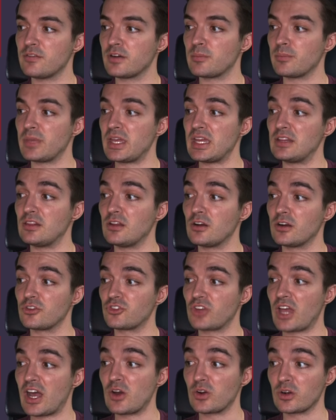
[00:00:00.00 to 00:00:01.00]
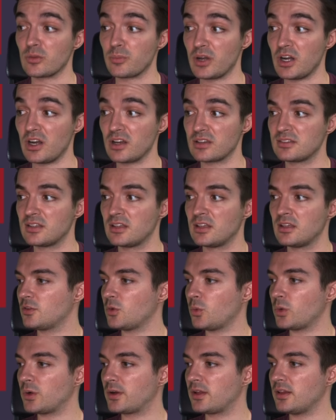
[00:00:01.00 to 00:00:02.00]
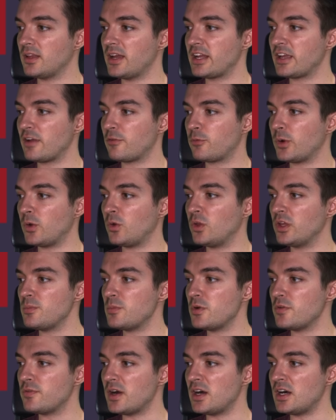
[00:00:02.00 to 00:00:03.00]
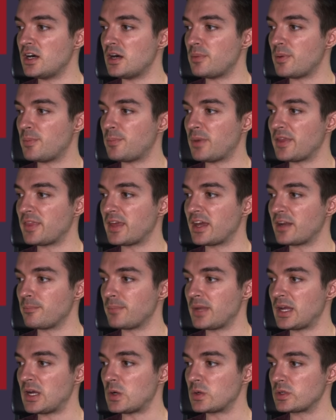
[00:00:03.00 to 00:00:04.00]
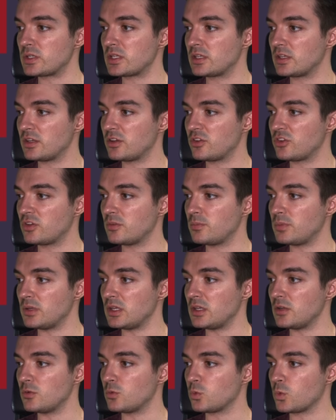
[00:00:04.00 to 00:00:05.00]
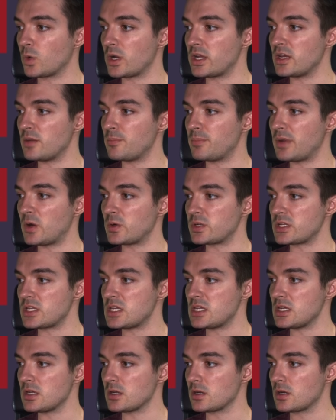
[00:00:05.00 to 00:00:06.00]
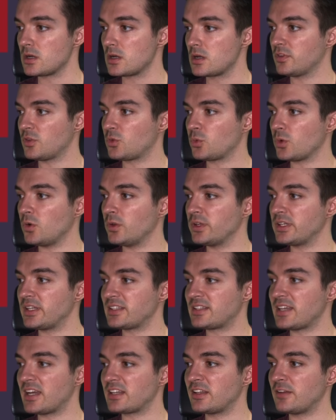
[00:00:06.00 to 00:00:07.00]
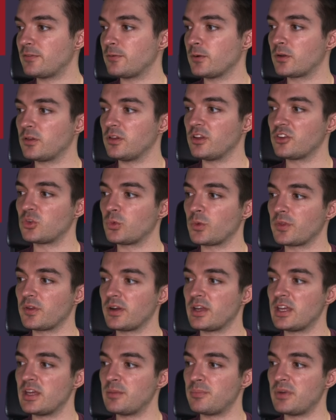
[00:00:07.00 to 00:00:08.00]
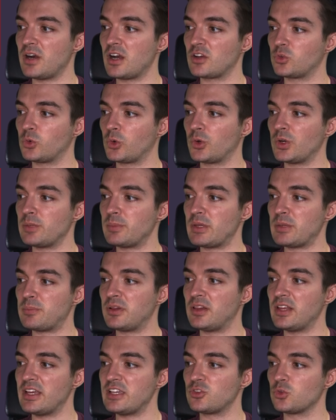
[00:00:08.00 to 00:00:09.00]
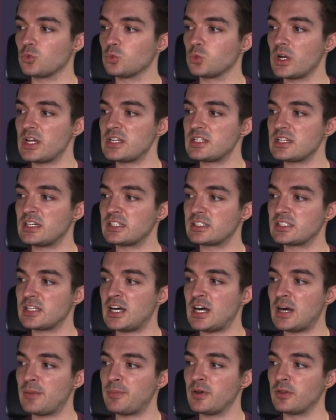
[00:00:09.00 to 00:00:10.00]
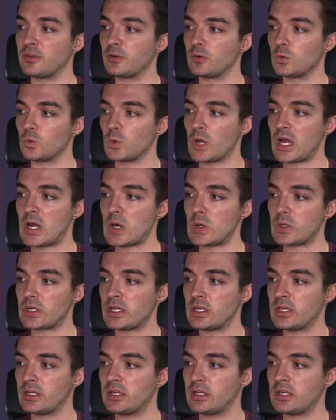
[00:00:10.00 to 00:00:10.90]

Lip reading: our main large outer box. So when we're colliding, if we only move up by that amount, it should be right about here. Since we're only detecting for a collision with our hitbox, we're going to be placed right on top of the ground.